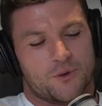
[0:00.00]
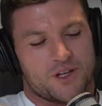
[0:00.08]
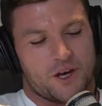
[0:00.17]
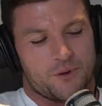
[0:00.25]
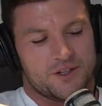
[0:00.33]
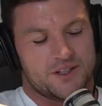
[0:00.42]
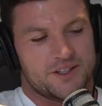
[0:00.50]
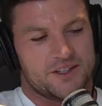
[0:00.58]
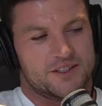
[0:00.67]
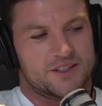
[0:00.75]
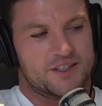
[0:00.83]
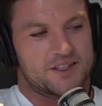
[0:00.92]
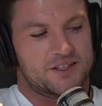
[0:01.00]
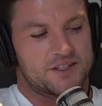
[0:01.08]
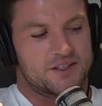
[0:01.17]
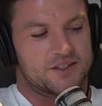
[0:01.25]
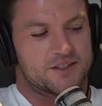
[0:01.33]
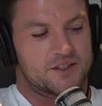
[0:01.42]
we go into this, this
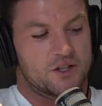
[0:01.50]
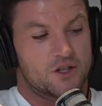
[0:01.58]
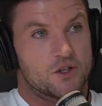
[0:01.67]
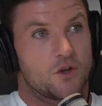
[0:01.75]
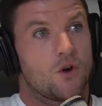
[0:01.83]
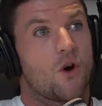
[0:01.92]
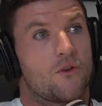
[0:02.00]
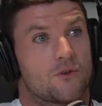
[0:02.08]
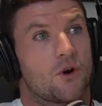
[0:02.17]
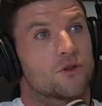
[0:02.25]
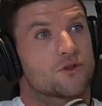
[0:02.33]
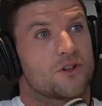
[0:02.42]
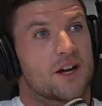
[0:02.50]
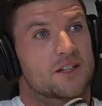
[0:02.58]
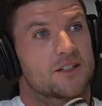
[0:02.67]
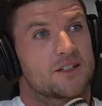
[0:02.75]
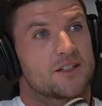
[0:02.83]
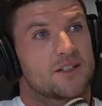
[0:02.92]
is your off
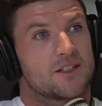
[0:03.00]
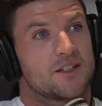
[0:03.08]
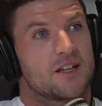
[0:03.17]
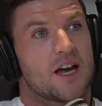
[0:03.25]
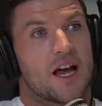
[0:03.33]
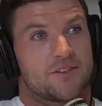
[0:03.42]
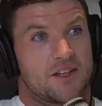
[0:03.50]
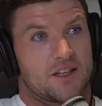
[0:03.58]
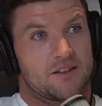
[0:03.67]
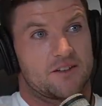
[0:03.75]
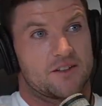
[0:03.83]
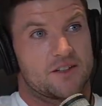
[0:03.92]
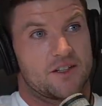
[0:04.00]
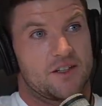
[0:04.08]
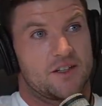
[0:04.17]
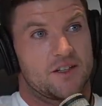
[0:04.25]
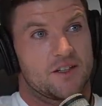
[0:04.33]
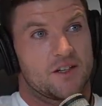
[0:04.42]
contract at the end of this year?